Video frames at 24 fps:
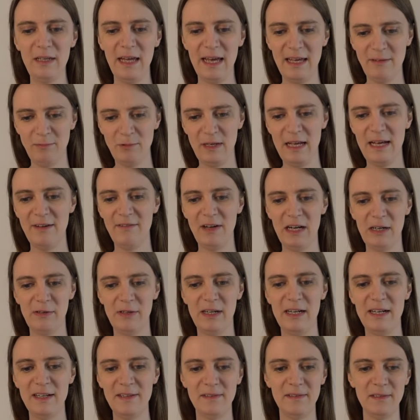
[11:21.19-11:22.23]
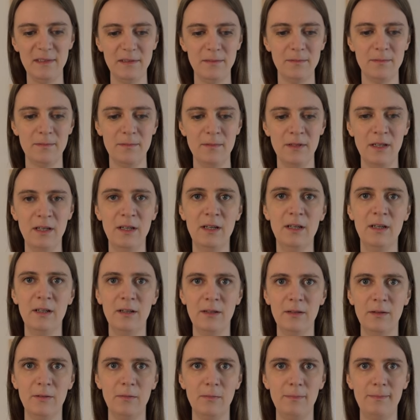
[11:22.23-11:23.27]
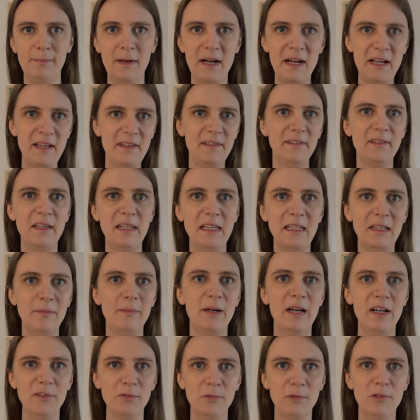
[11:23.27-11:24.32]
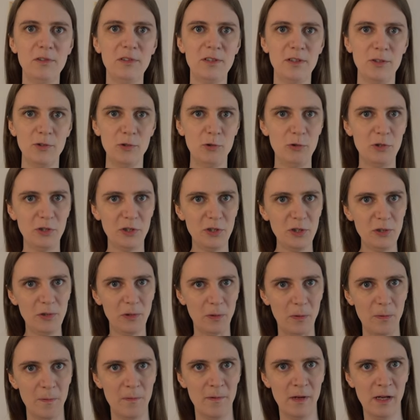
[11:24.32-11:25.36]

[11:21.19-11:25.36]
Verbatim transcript: And we have our answer by saying a password to a door.